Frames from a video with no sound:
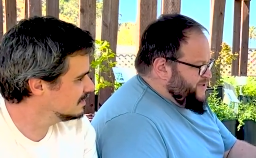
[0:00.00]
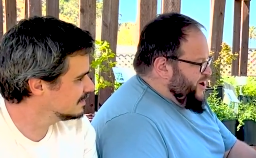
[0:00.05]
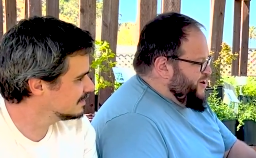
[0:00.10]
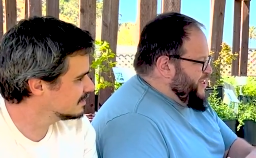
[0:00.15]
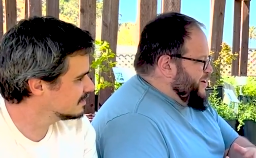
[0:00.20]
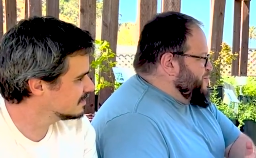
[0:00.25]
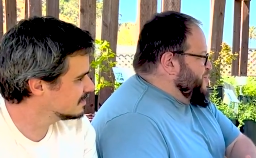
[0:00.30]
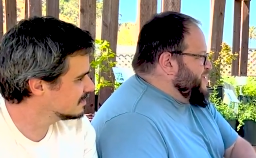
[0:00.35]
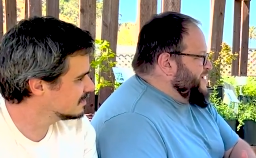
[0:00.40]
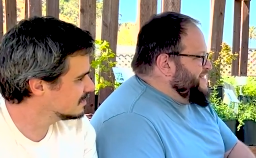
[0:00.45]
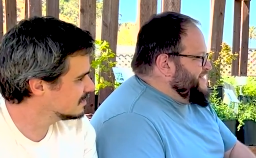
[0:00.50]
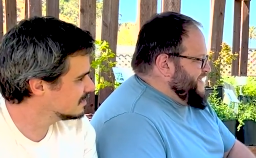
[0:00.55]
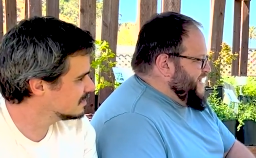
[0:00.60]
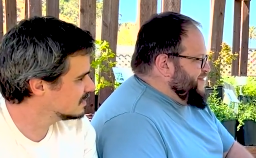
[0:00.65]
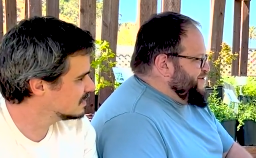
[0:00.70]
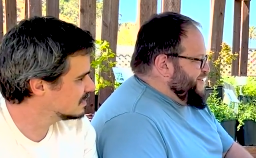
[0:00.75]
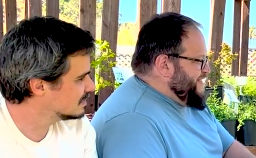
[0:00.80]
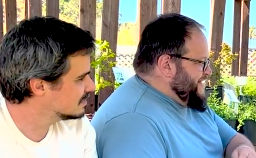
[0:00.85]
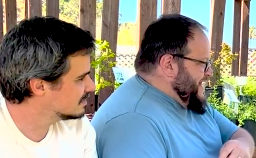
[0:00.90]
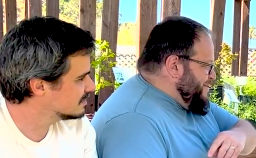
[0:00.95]
Speaker 1: are like working together,
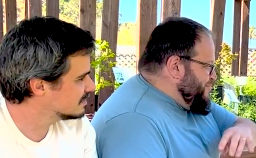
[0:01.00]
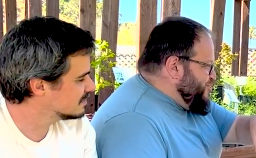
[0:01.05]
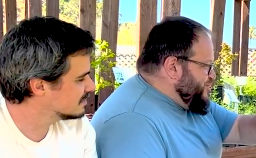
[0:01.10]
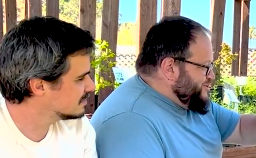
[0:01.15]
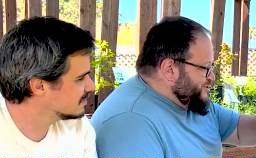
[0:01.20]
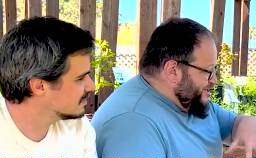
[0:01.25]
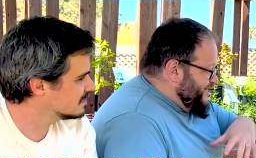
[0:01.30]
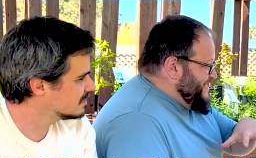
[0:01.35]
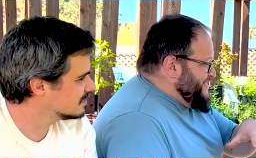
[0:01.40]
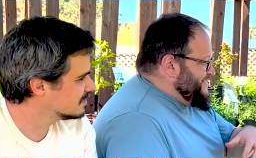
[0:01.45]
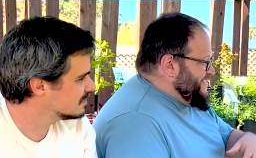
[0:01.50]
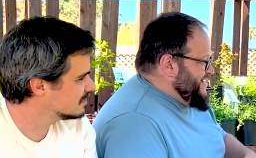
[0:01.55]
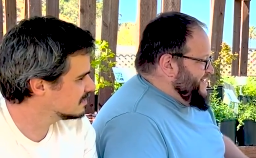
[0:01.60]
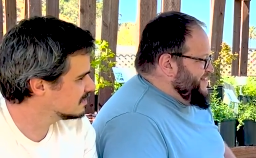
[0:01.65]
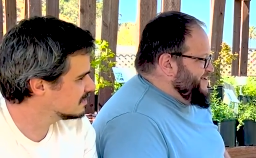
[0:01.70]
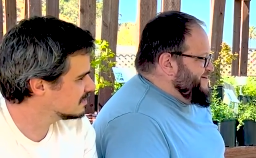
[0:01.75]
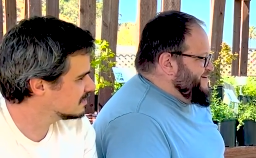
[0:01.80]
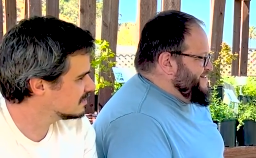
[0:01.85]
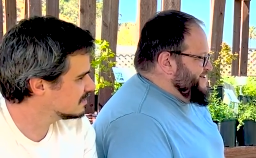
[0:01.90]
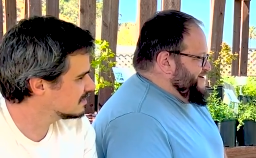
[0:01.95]
like neighborhoods are getting together and